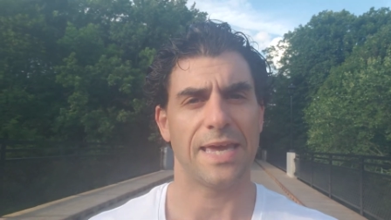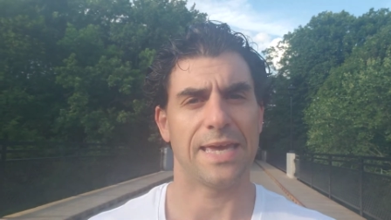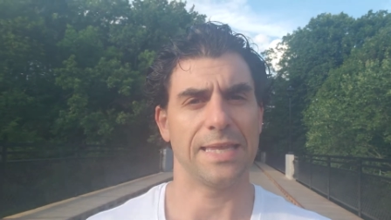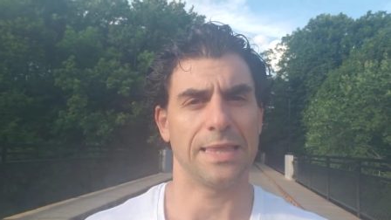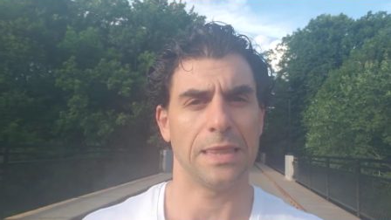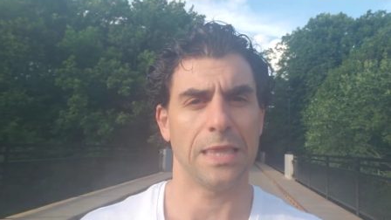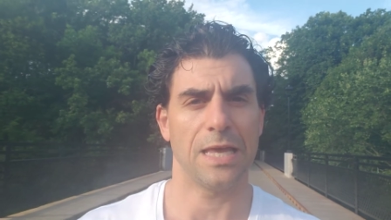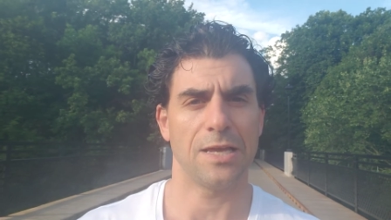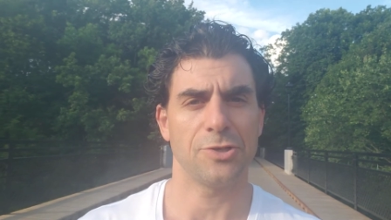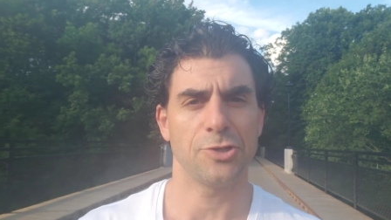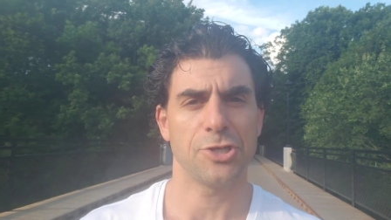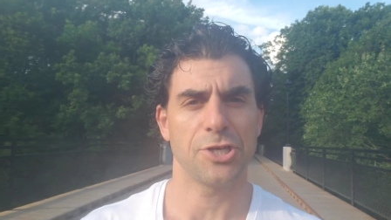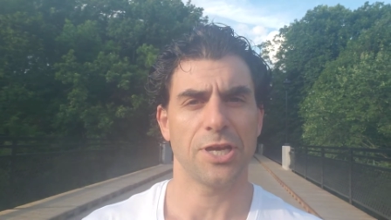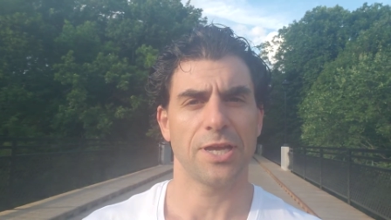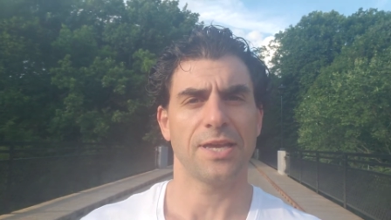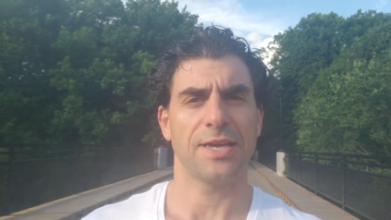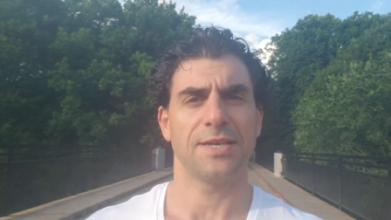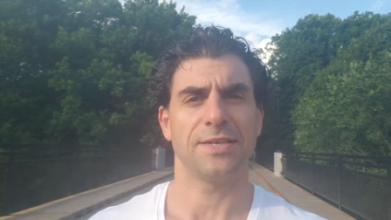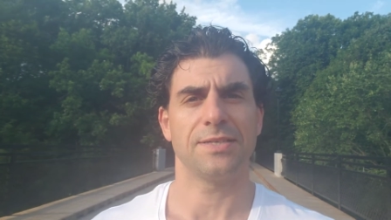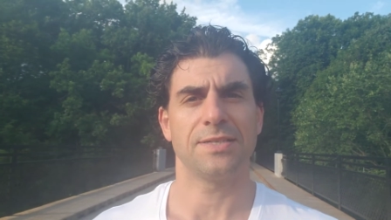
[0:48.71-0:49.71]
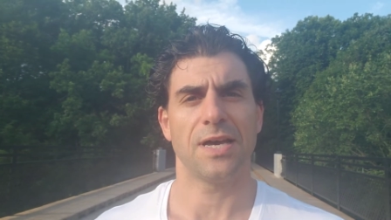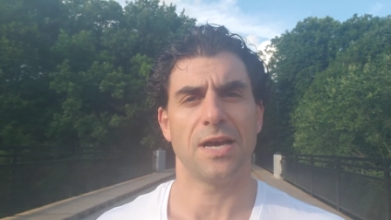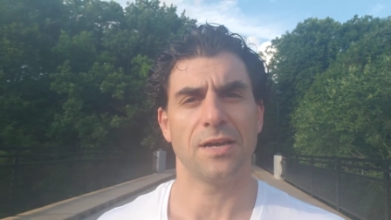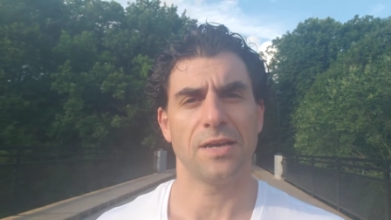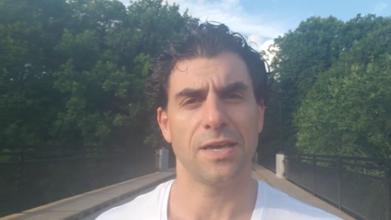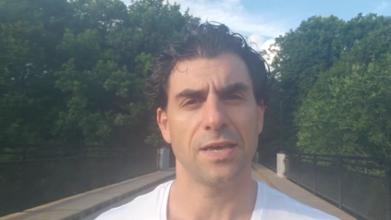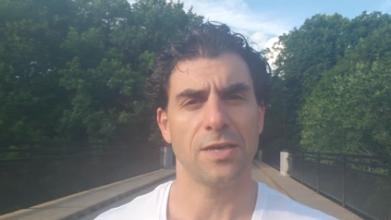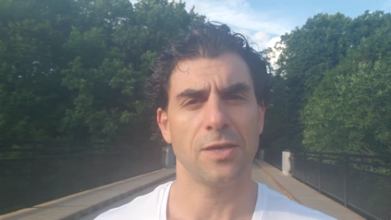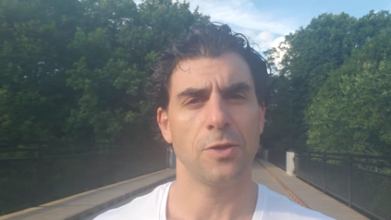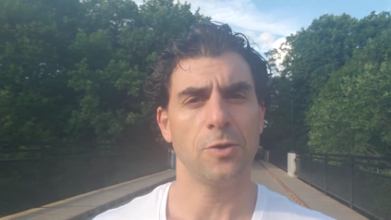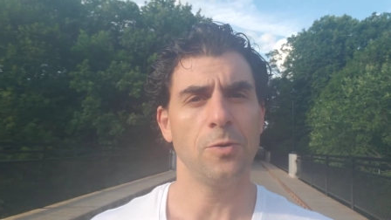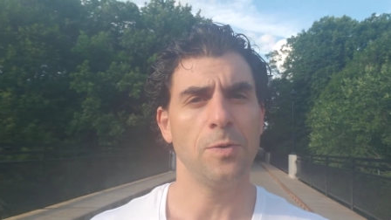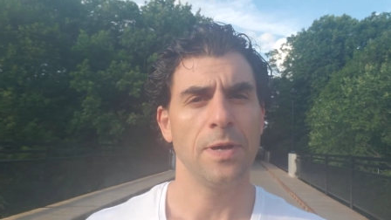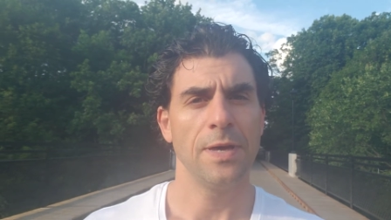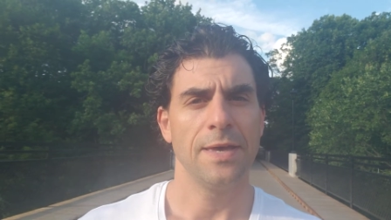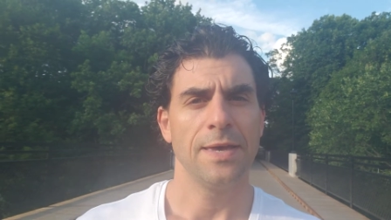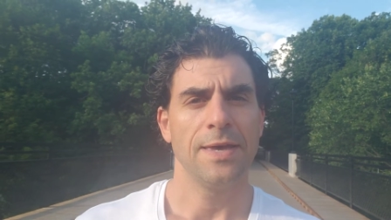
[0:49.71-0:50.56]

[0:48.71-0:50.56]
and lunging and tugging you,